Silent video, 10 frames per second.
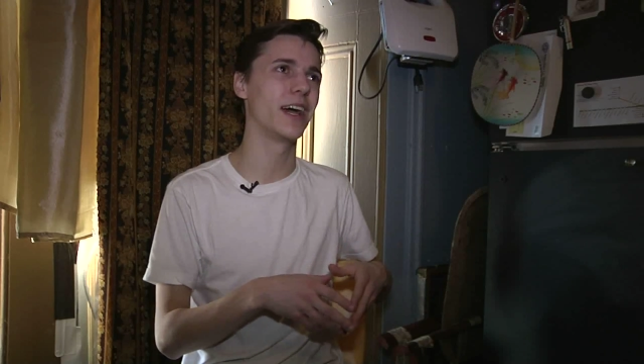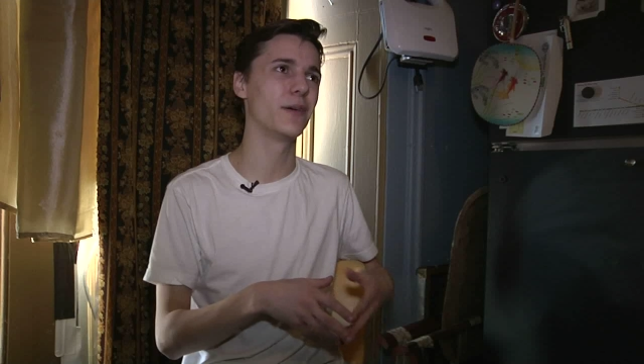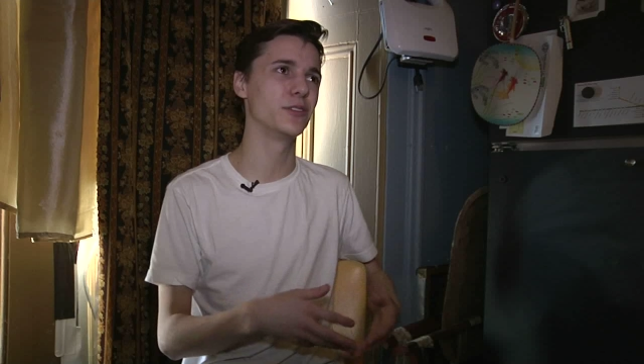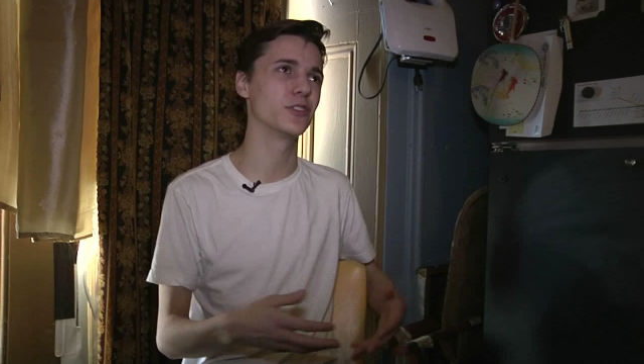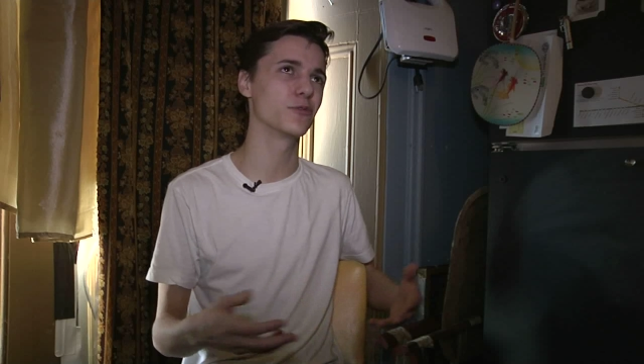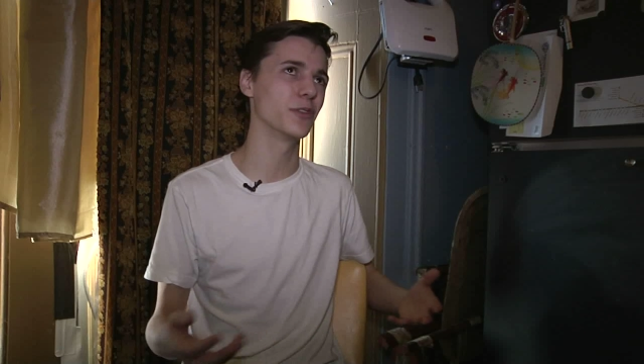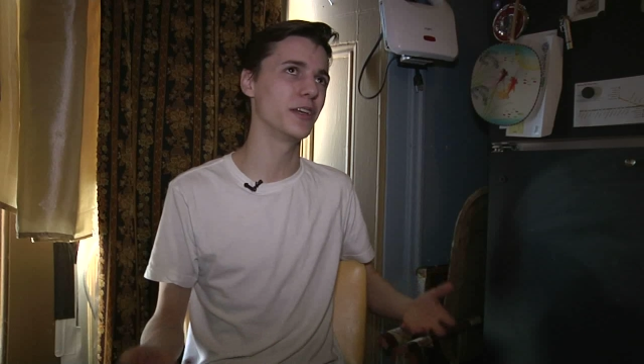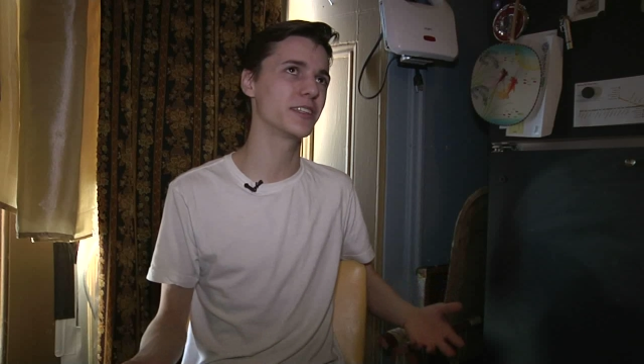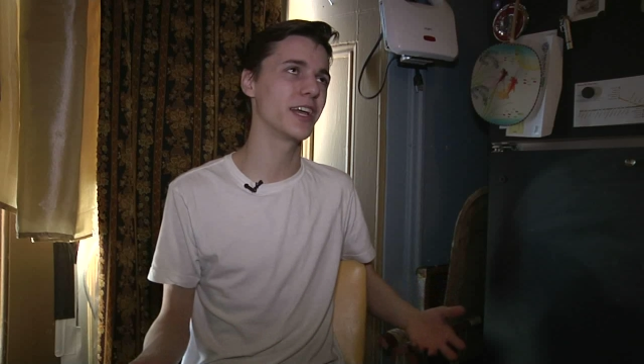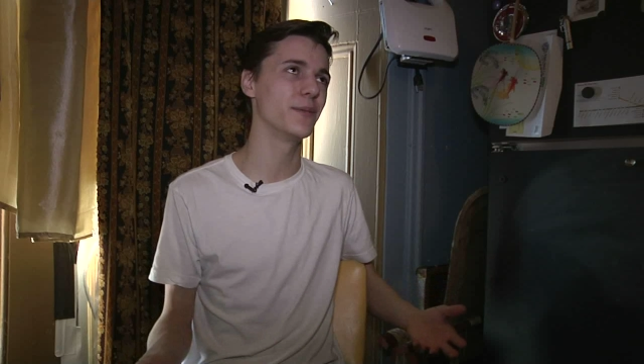I was just
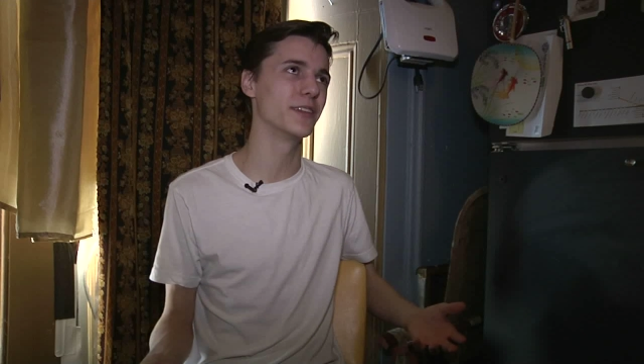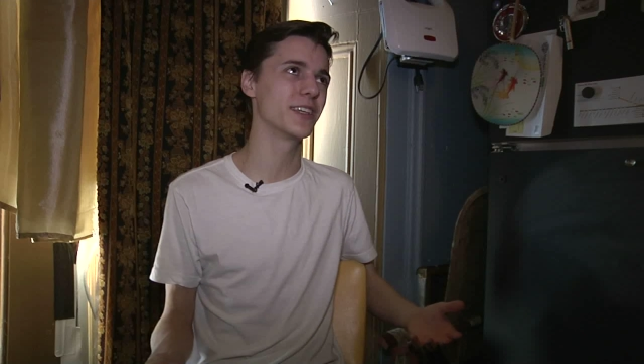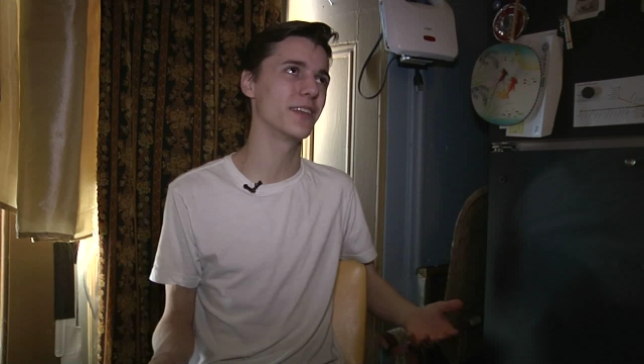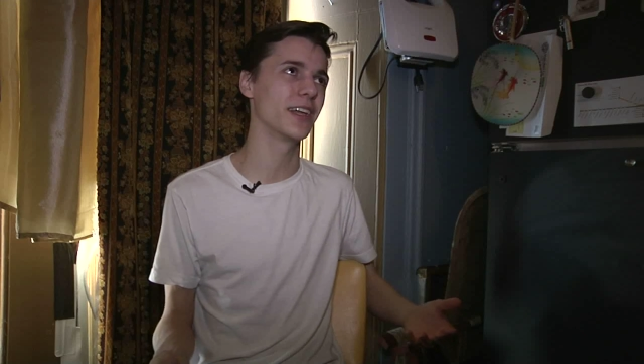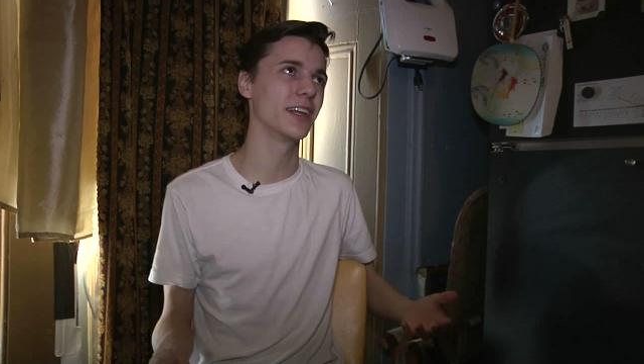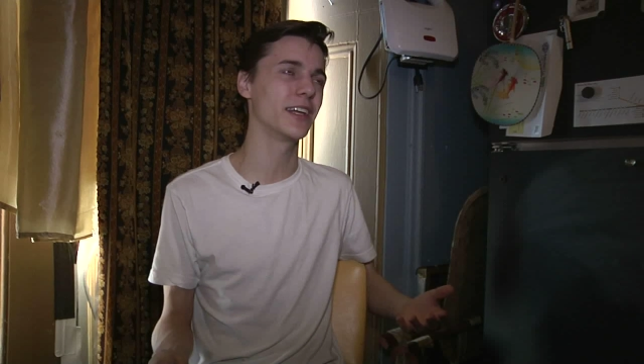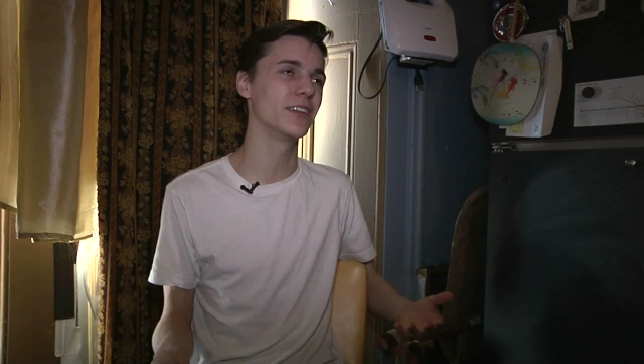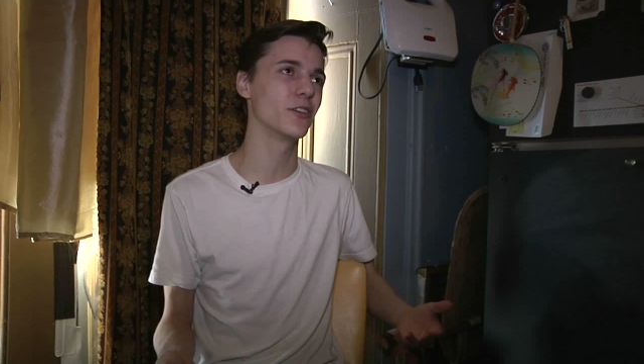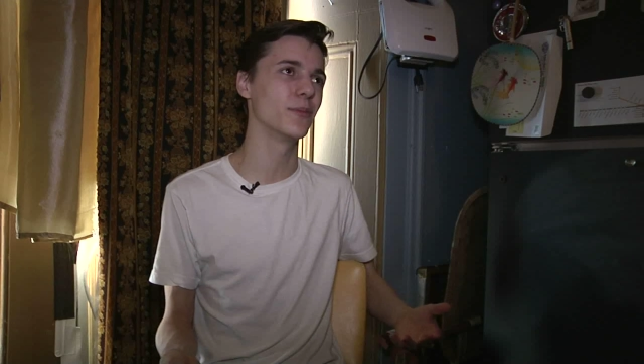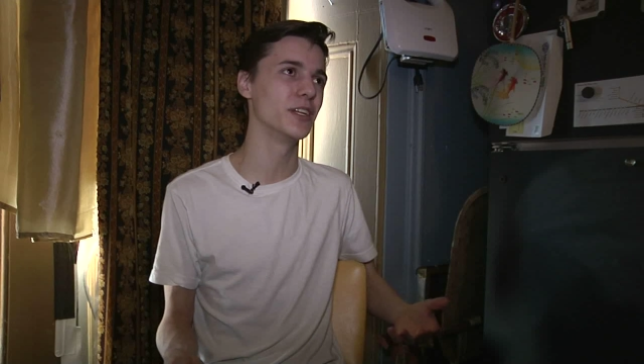really excited about something and a
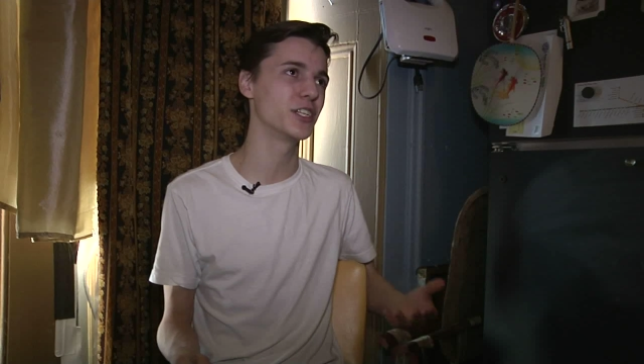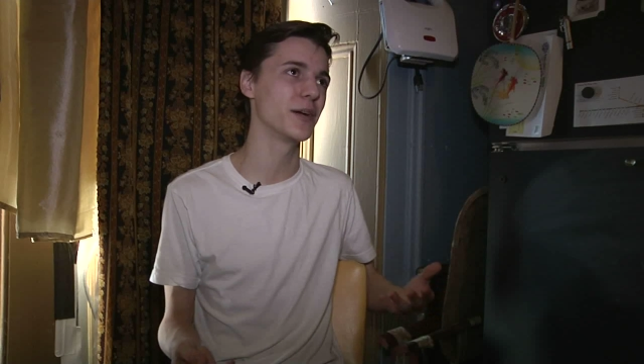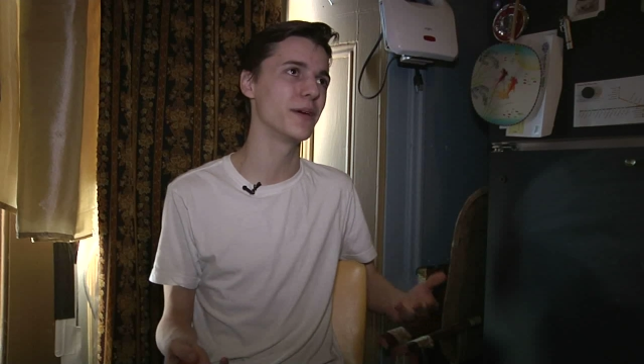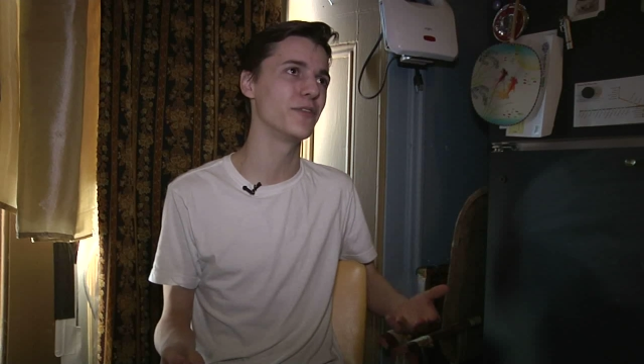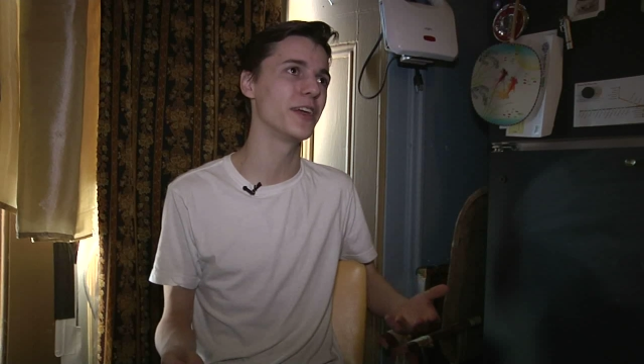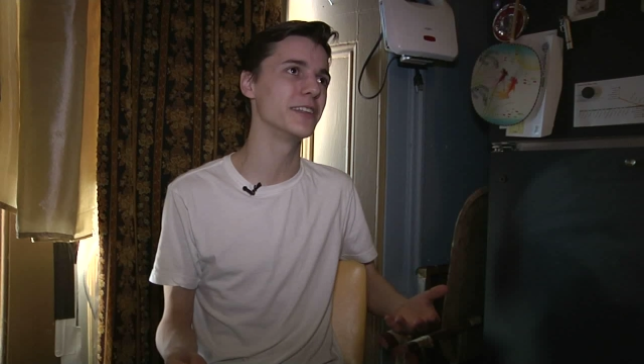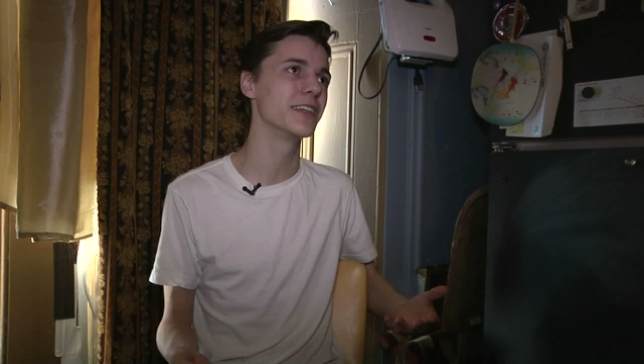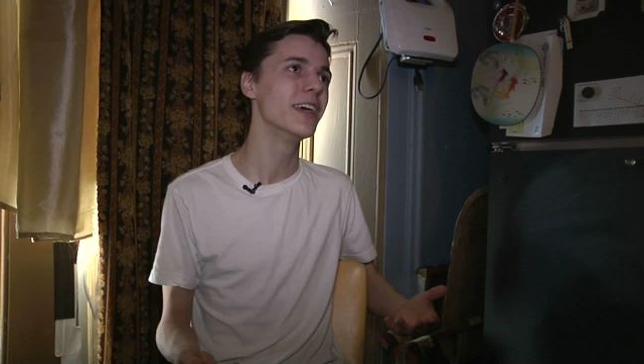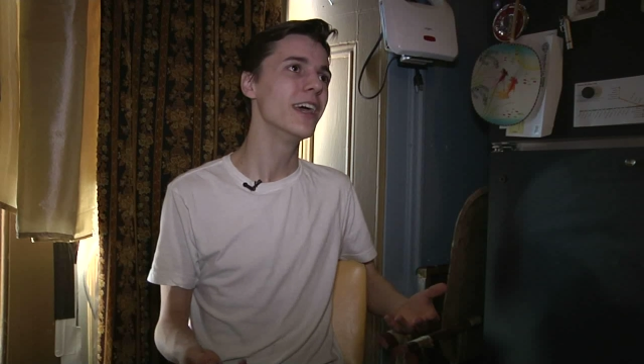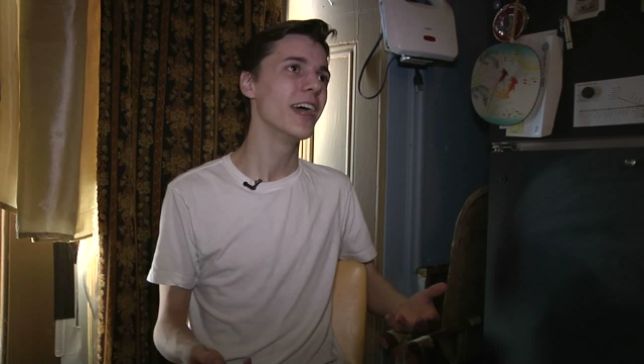kid told me to shut my face.